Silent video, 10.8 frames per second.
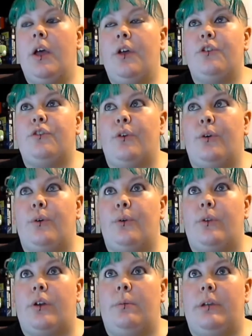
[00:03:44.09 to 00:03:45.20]
So
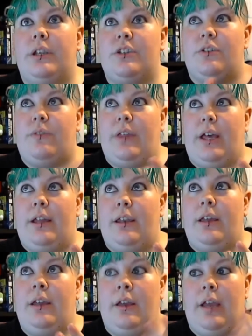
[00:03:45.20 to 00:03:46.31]
the combination of that
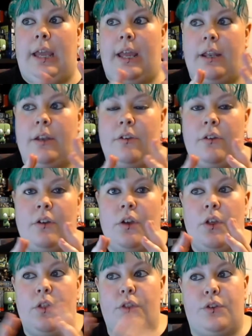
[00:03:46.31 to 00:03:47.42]
and
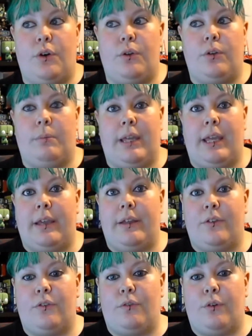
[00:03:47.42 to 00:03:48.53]
the toll on my
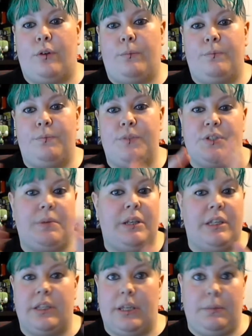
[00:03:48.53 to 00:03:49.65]
hands from just spending
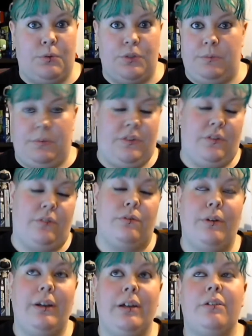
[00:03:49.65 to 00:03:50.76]
the day pushing myself
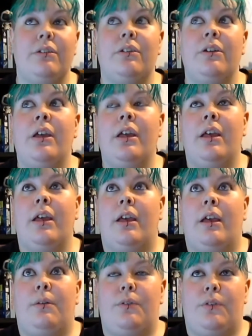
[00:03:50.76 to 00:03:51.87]
around
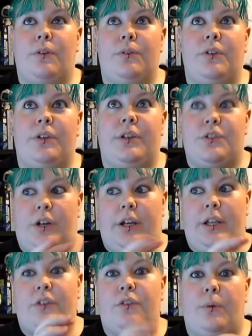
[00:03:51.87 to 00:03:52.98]
resulted in
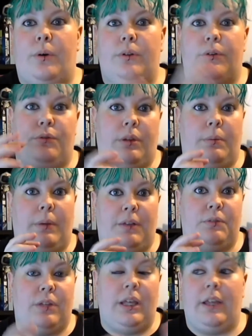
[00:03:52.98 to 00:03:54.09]
giant, swollen, really
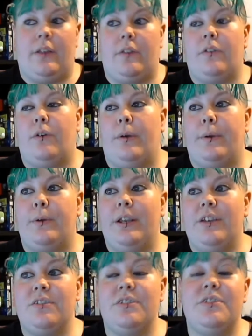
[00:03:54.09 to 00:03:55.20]
painful hands. So I couldn't
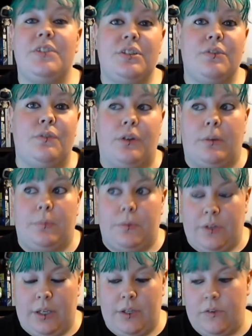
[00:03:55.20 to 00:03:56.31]
actually stitch for a couple
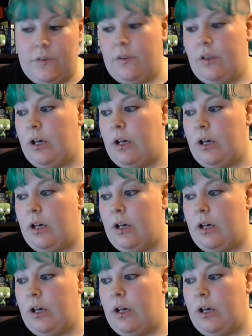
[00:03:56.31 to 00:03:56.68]
days.